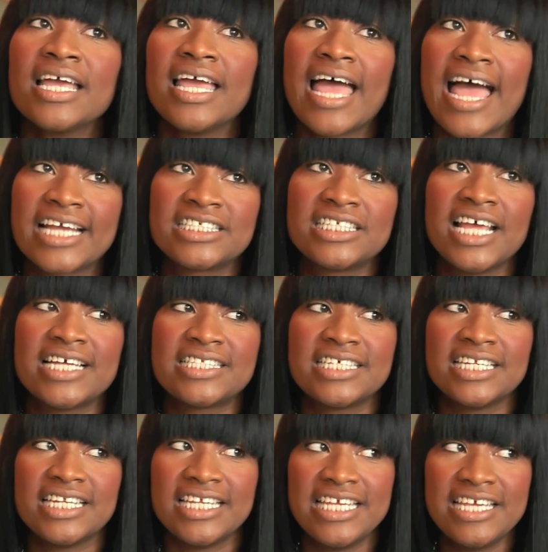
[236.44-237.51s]
Actually had
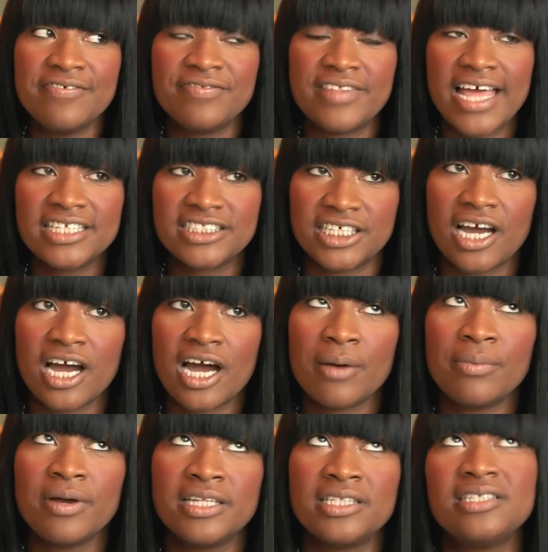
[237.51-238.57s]
to leave that
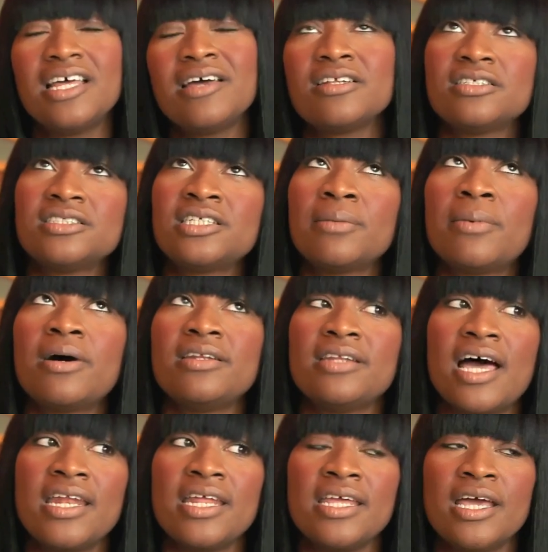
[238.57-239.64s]
job. I did that until about
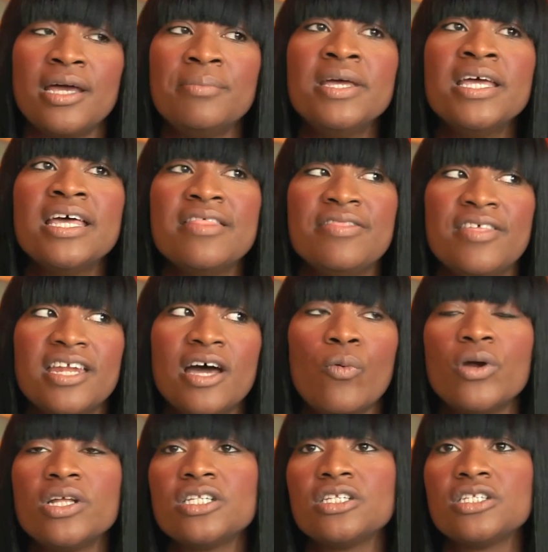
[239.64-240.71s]
9 a.m. Then I
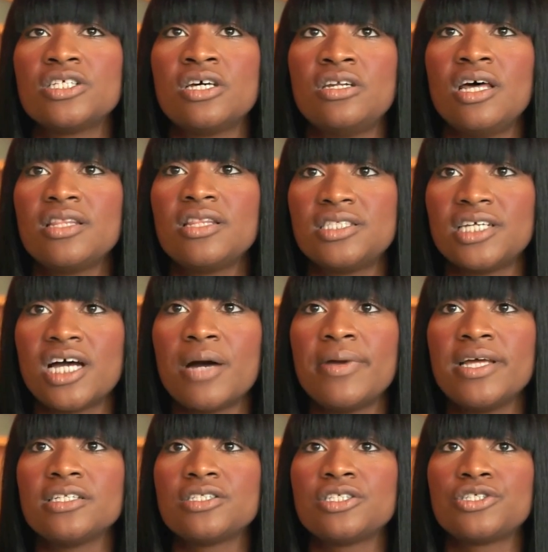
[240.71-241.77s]
went to another job
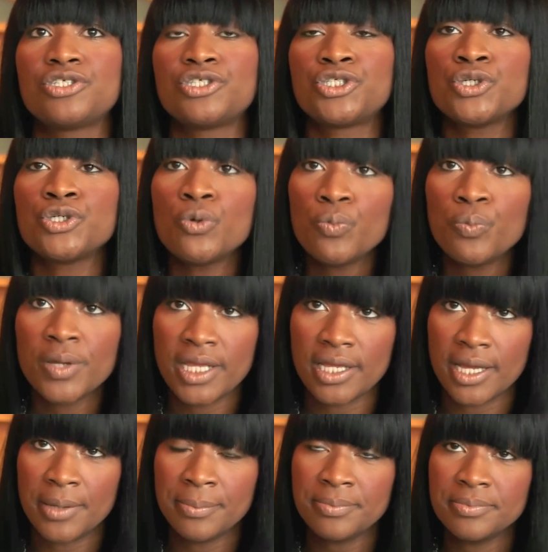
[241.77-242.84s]
at 2
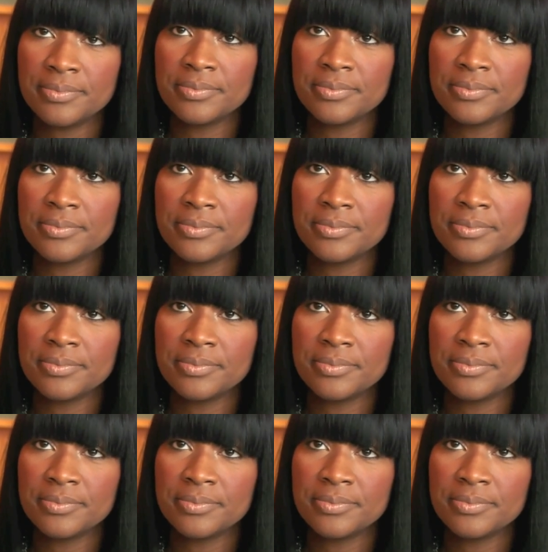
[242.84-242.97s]
p.m.